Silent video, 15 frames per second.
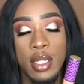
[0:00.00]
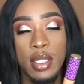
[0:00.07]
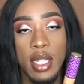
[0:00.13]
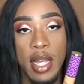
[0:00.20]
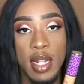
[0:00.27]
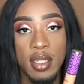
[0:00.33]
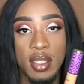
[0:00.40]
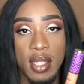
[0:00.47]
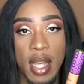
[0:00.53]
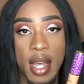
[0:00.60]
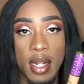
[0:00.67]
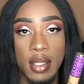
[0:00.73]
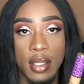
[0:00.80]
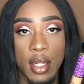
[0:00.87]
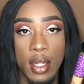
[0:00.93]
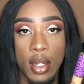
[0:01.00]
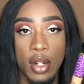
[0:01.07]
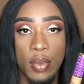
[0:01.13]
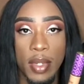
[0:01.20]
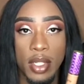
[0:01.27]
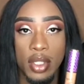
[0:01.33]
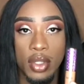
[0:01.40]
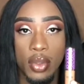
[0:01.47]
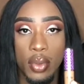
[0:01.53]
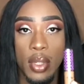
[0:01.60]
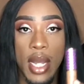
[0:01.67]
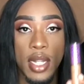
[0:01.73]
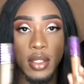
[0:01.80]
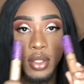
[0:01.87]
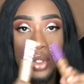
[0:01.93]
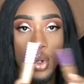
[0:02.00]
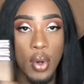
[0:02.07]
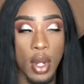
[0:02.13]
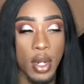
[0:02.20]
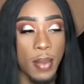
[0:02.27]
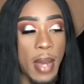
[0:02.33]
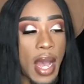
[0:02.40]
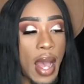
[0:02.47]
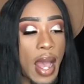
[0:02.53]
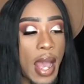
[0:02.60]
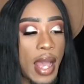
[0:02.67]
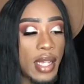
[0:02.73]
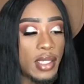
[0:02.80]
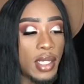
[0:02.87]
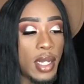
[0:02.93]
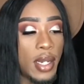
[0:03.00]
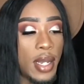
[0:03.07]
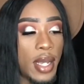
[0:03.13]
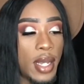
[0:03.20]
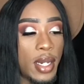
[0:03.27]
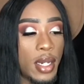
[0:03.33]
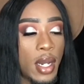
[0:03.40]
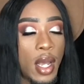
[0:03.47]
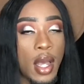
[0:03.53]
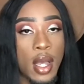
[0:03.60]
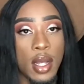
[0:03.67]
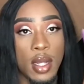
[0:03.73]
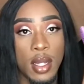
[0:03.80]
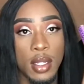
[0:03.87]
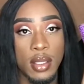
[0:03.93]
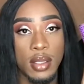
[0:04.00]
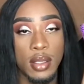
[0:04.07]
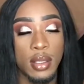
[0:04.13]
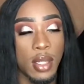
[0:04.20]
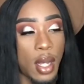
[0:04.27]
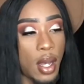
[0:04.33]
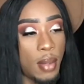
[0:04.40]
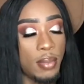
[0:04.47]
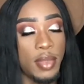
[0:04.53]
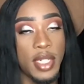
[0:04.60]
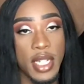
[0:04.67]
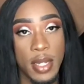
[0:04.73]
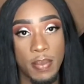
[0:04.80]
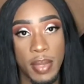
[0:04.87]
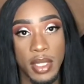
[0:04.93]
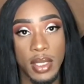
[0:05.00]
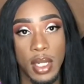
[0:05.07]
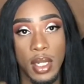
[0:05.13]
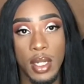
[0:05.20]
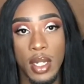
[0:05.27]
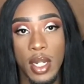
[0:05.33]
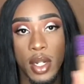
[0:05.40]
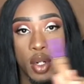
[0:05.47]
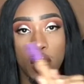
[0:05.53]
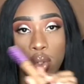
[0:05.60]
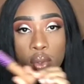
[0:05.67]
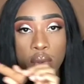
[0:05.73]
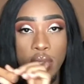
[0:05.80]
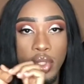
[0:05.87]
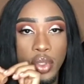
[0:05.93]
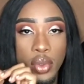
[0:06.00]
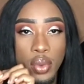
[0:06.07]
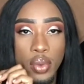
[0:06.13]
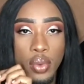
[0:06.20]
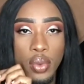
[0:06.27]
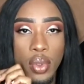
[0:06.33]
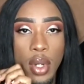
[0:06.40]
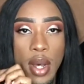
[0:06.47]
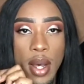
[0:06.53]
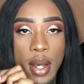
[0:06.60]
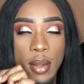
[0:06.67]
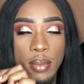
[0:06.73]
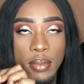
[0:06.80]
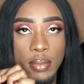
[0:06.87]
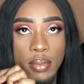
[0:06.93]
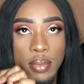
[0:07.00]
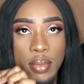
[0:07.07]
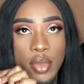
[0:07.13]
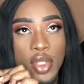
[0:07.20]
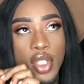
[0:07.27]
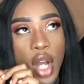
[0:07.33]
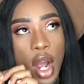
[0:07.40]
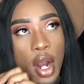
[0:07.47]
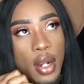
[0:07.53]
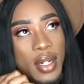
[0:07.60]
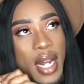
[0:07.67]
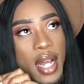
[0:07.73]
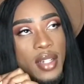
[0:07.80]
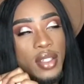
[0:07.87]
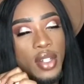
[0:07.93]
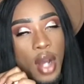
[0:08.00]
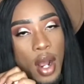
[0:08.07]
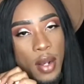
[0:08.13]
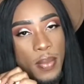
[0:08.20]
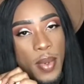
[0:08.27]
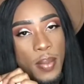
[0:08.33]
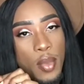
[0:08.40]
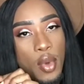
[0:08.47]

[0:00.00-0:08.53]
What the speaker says: Tan Sand is a little bit too light to go under my eyes, and then Deep is a little too dark. Not dark, but